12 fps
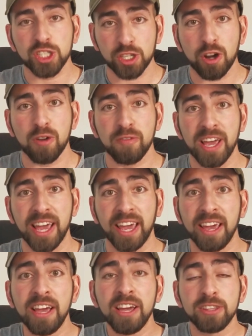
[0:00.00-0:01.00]

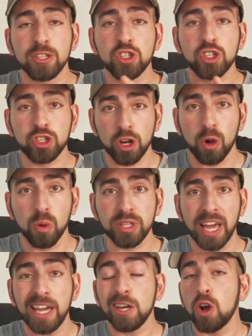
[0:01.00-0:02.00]
survey that
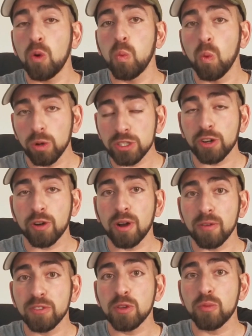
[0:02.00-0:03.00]
showed a quarter
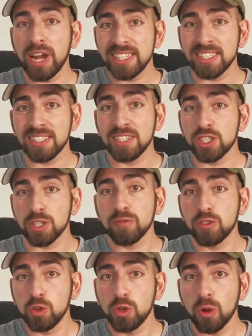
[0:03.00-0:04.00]
of the residents
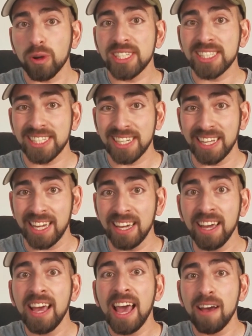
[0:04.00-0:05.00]
of New York
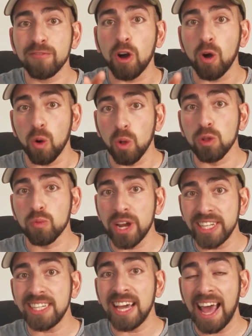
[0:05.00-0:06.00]
City have
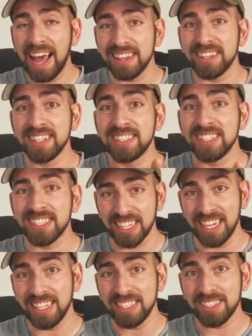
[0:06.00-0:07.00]
already had the
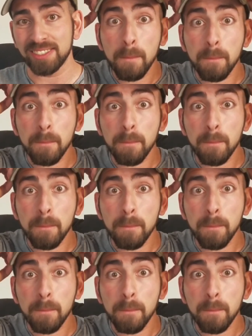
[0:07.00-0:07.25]
disease.